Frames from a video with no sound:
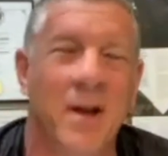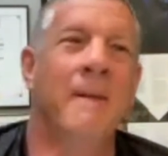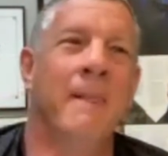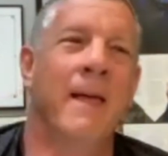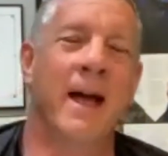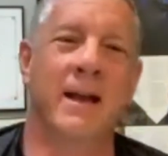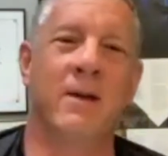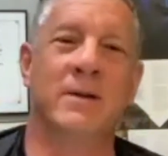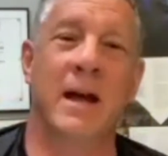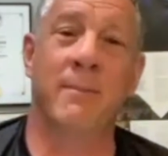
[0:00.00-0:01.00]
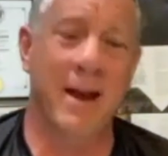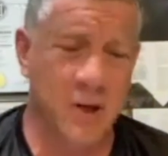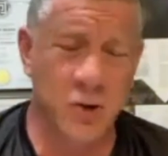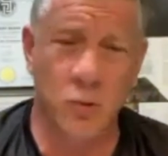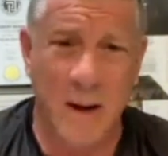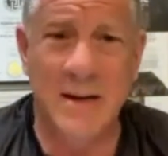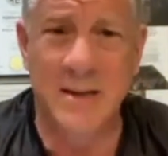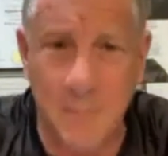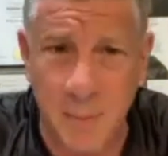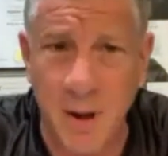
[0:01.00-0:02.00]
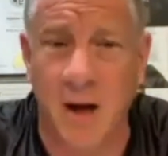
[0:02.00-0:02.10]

And he was like, man, just read some books.